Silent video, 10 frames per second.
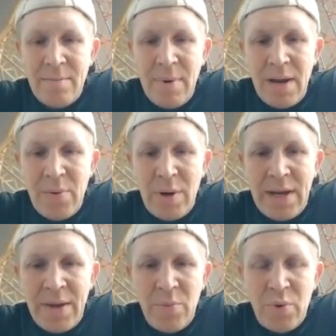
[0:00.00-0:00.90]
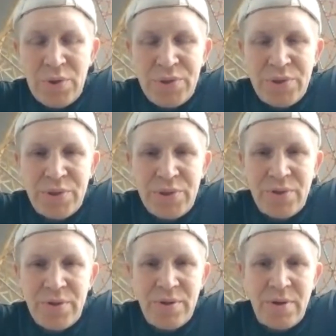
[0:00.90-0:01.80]
my way was
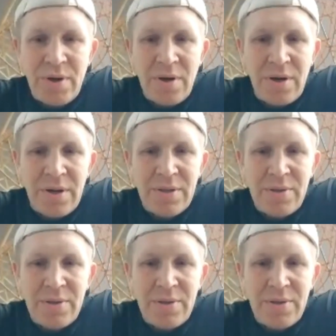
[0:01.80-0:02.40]
uh,